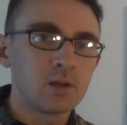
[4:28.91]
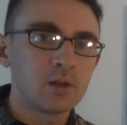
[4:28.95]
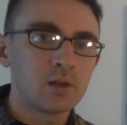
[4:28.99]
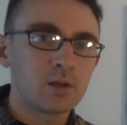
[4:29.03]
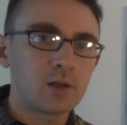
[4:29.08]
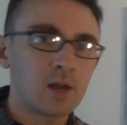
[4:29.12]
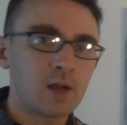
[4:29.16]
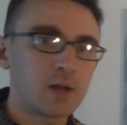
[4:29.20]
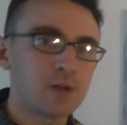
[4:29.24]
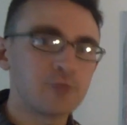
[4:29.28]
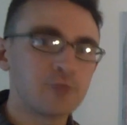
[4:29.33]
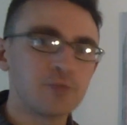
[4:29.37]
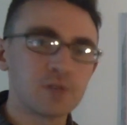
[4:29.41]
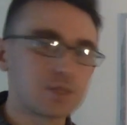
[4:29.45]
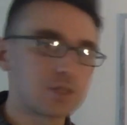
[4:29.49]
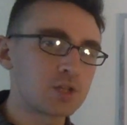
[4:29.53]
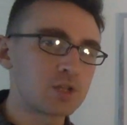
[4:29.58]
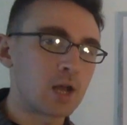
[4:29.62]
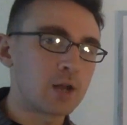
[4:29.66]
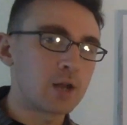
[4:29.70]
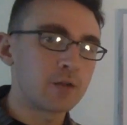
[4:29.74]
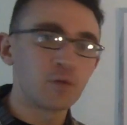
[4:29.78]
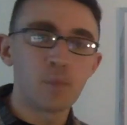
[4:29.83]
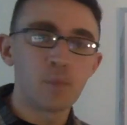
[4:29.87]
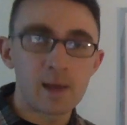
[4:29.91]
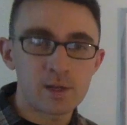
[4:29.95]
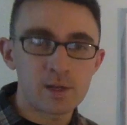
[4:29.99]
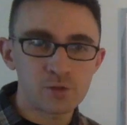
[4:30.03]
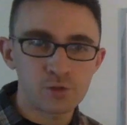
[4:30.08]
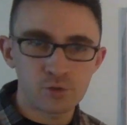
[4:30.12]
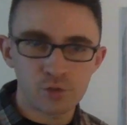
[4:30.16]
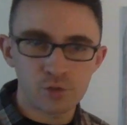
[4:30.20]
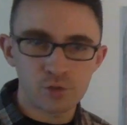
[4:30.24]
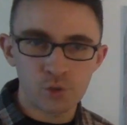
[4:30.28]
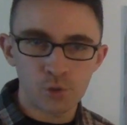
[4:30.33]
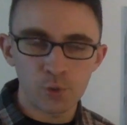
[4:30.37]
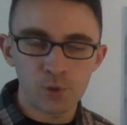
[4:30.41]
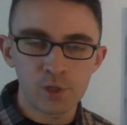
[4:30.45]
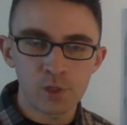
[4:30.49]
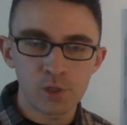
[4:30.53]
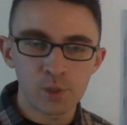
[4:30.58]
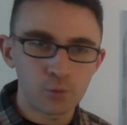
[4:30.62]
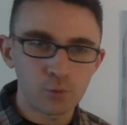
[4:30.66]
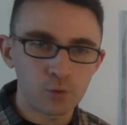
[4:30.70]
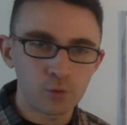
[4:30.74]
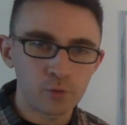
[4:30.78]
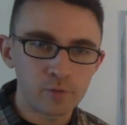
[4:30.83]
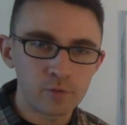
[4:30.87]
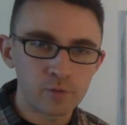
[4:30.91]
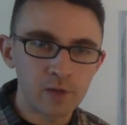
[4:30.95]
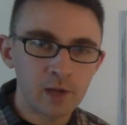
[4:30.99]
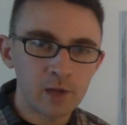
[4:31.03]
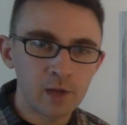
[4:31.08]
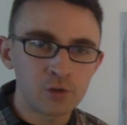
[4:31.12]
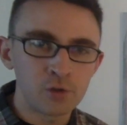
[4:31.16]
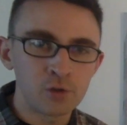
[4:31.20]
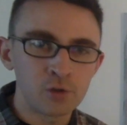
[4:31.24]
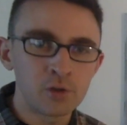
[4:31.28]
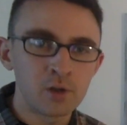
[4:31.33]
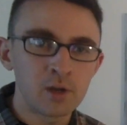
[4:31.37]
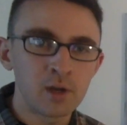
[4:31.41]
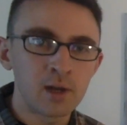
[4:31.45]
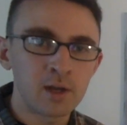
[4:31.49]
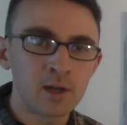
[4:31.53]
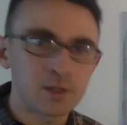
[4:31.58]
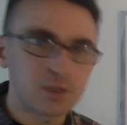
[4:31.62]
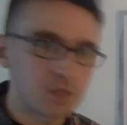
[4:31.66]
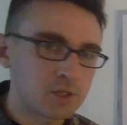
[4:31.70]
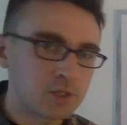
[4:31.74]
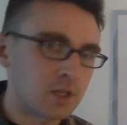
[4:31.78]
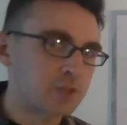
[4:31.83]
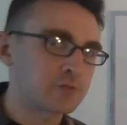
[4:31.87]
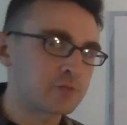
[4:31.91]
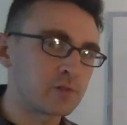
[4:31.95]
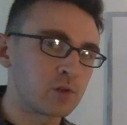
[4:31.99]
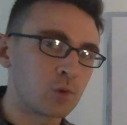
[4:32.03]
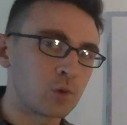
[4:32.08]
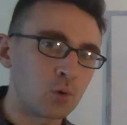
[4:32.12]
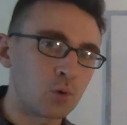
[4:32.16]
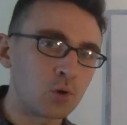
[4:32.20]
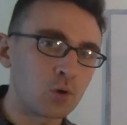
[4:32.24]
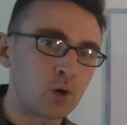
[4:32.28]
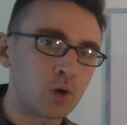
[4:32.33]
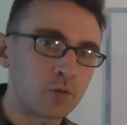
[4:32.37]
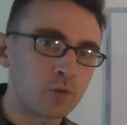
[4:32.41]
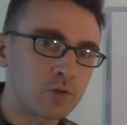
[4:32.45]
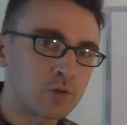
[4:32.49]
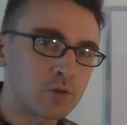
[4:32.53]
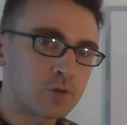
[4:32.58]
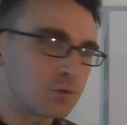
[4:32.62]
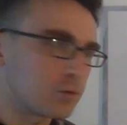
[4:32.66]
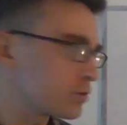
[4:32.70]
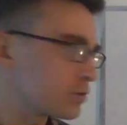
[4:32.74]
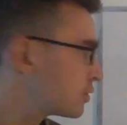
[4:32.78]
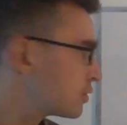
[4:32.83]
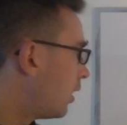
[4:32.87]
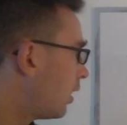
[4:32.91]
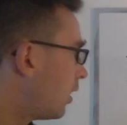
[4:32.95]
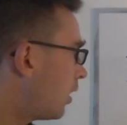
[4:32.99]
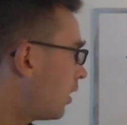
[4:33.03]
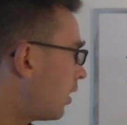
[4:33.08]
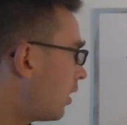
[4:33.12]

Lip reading: kind of instead of a master's degree to prove that I could successfully work on research.